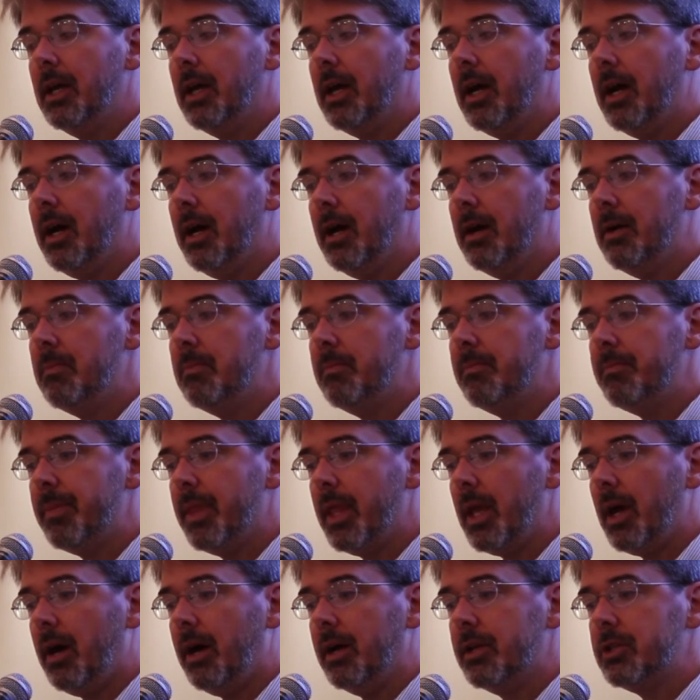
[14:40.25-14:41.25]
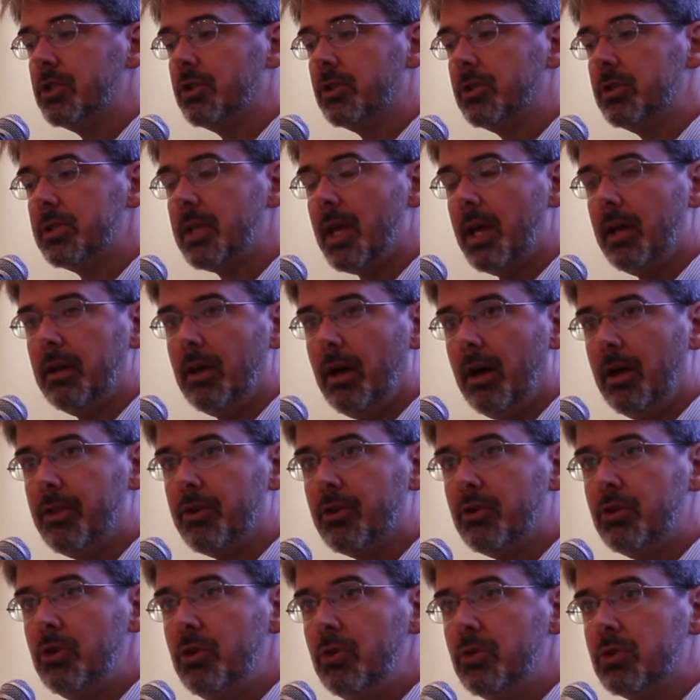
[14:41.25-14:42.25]
Hunters and
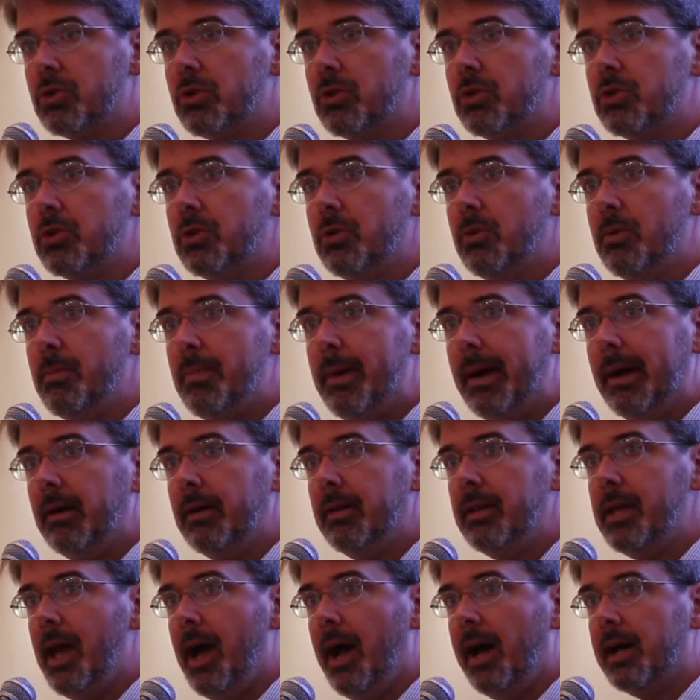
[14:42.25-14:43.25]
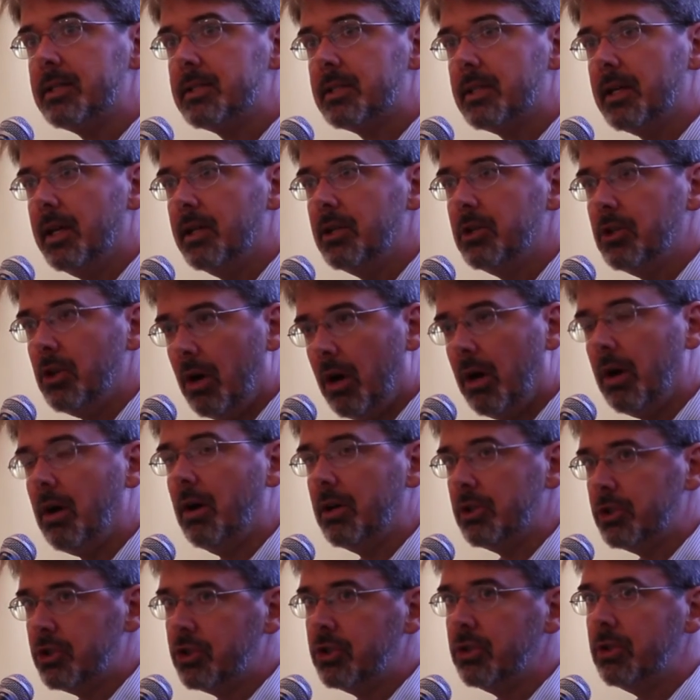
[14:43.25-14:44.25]
other users who impair the asset
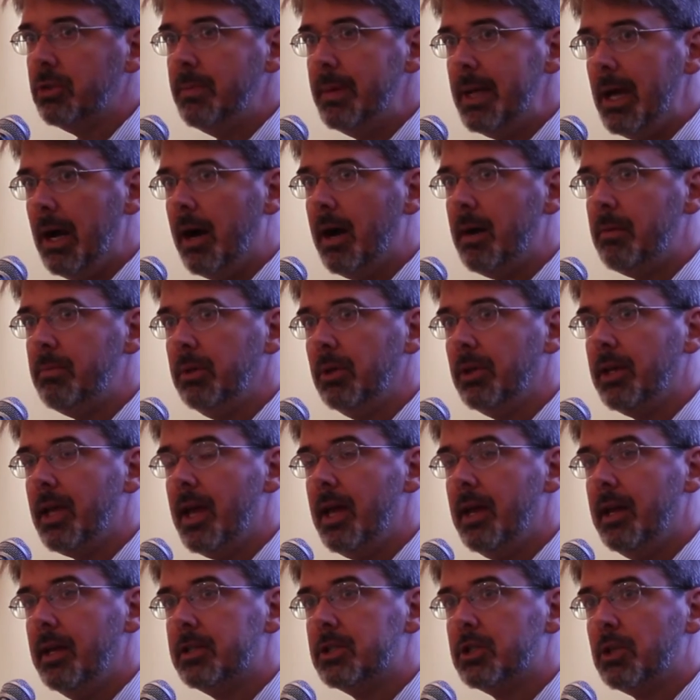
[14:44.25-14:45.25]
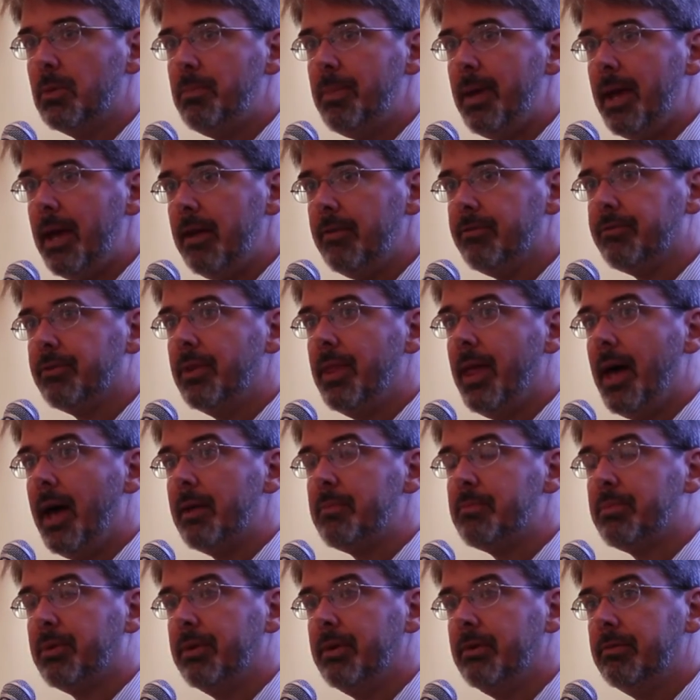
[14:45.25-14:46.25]
should be obligated to pay for
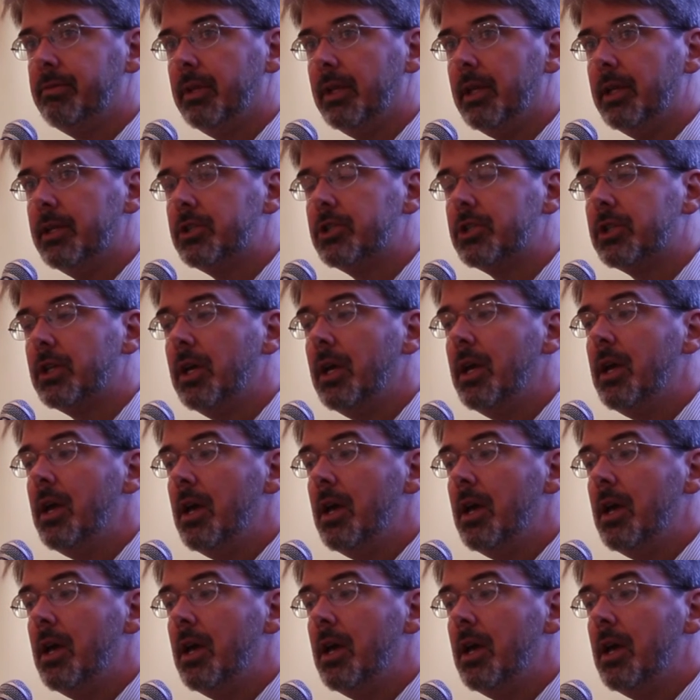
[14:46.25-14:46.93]
that privilege.